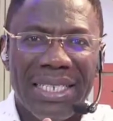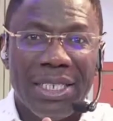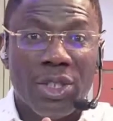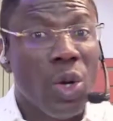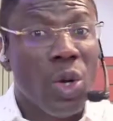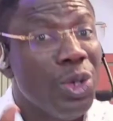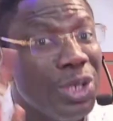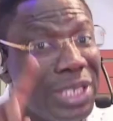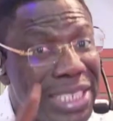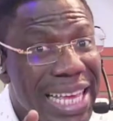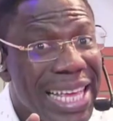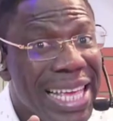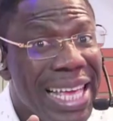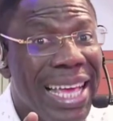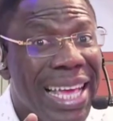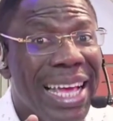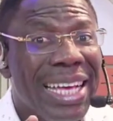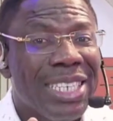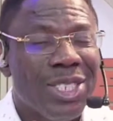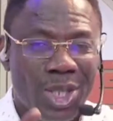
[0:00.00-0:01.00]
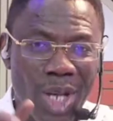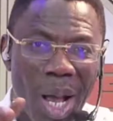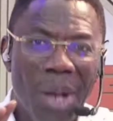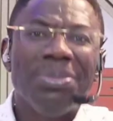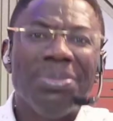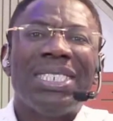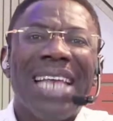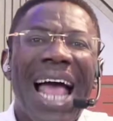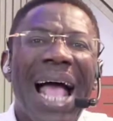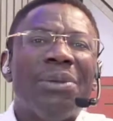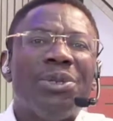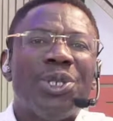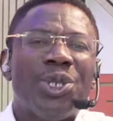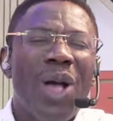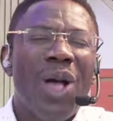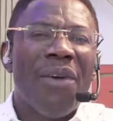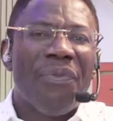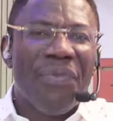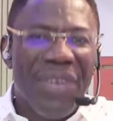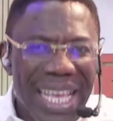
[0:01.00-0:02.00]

So you see, sometimes you have